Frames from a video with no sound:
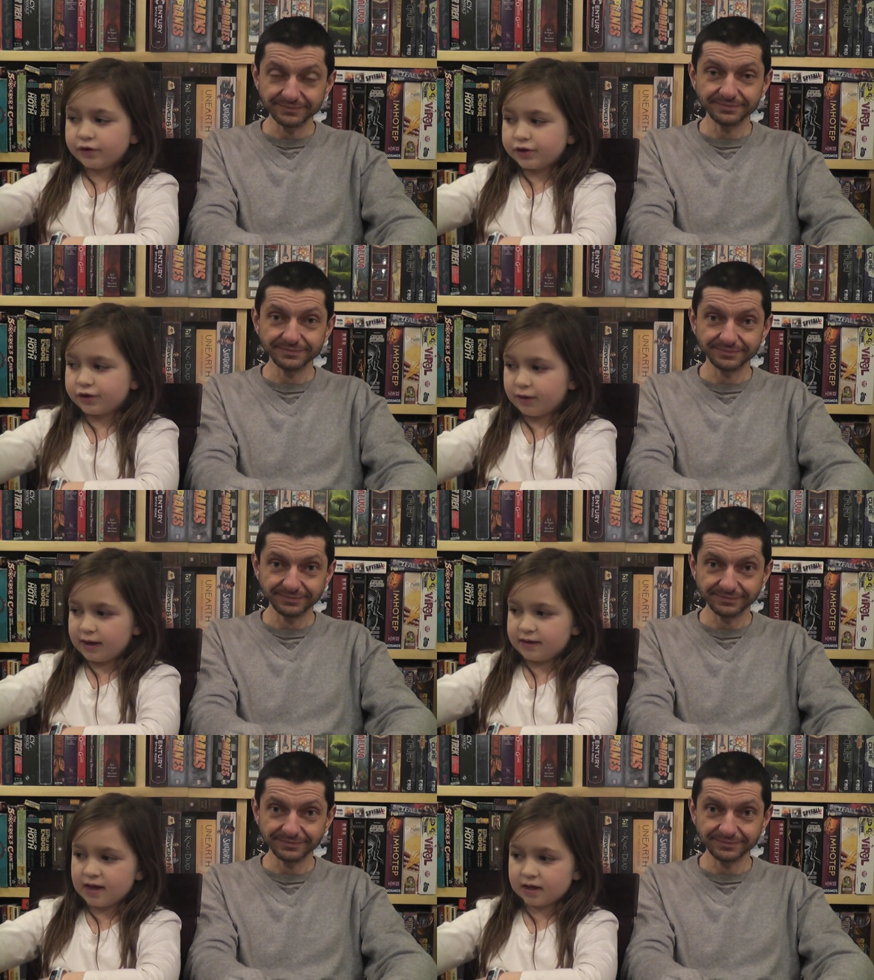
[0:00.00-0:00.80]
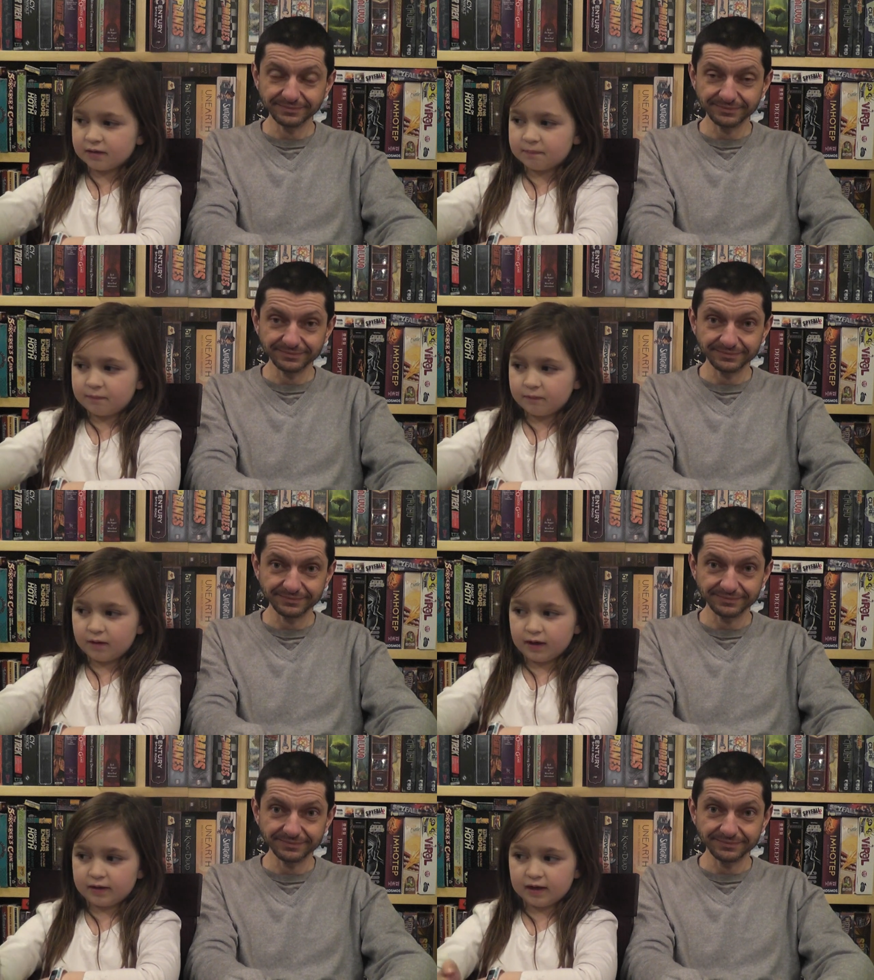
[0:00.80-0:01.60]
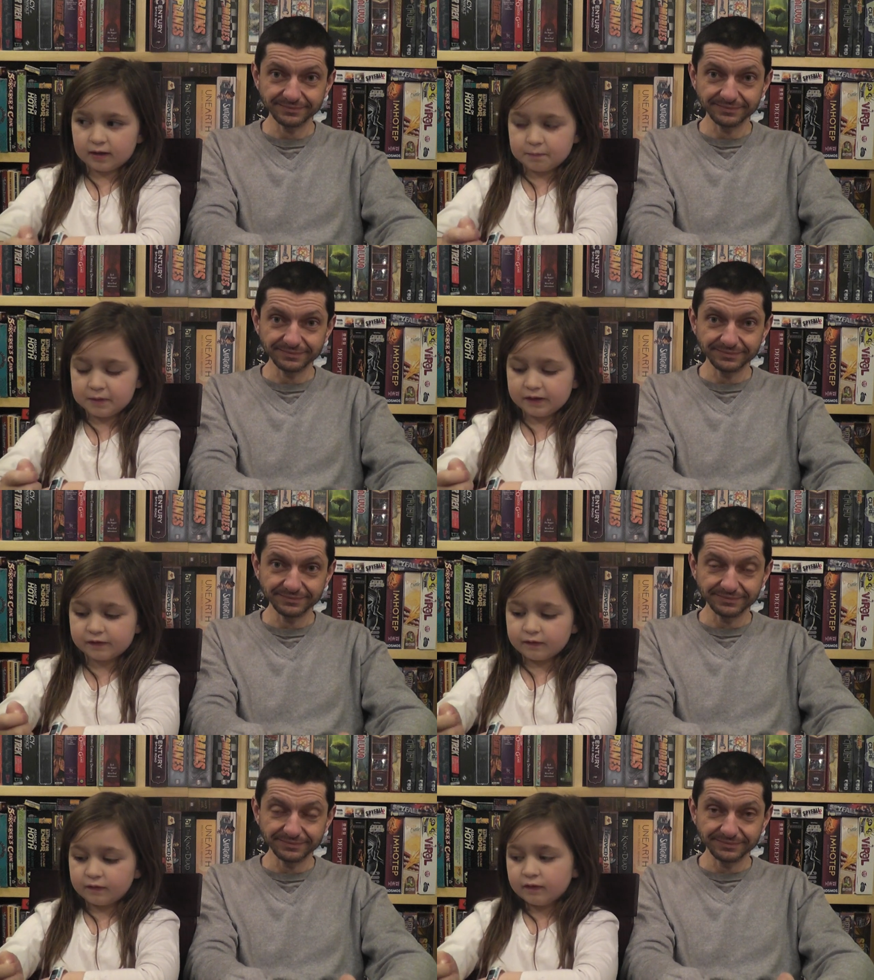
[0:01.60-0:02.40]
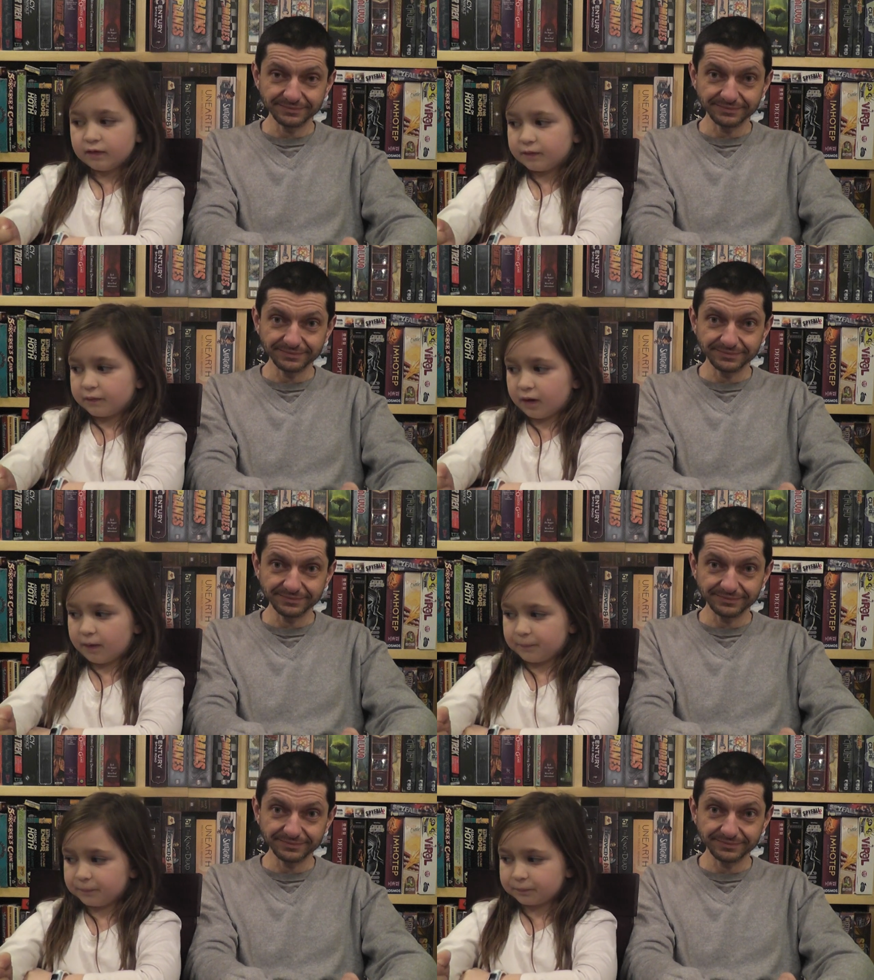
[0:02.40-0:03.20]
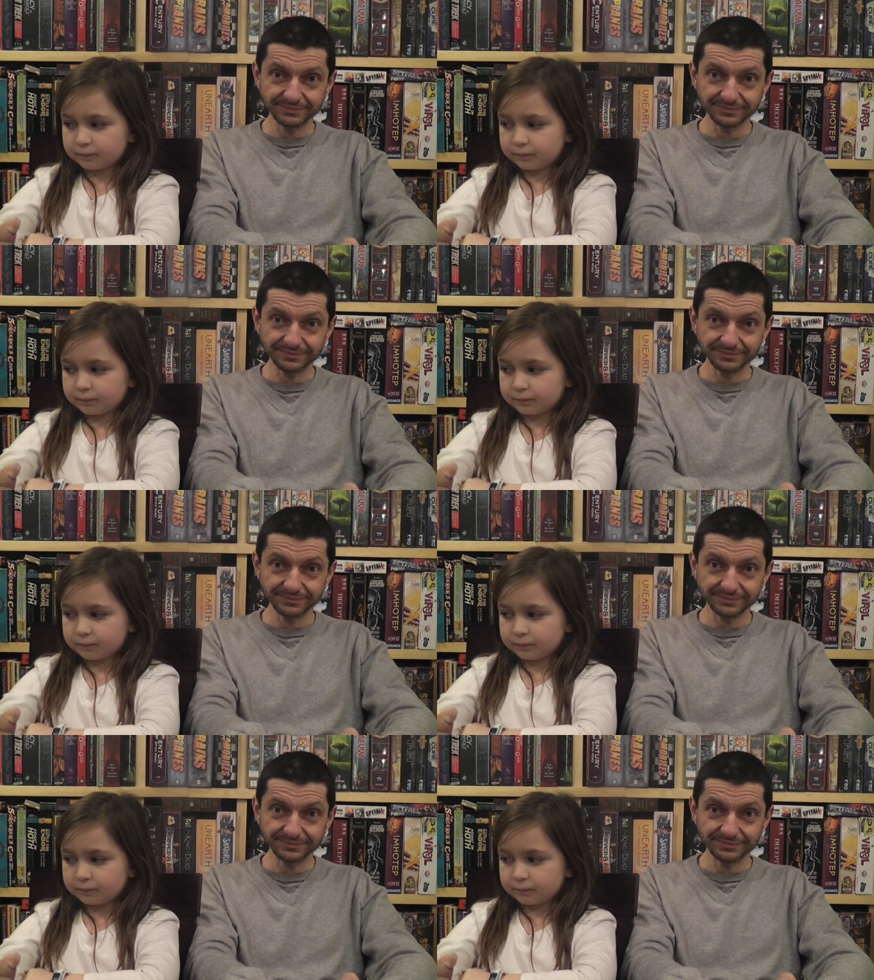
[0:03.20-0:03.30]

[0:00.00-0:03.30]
Speaker 1: So I take a, I take a piece, um,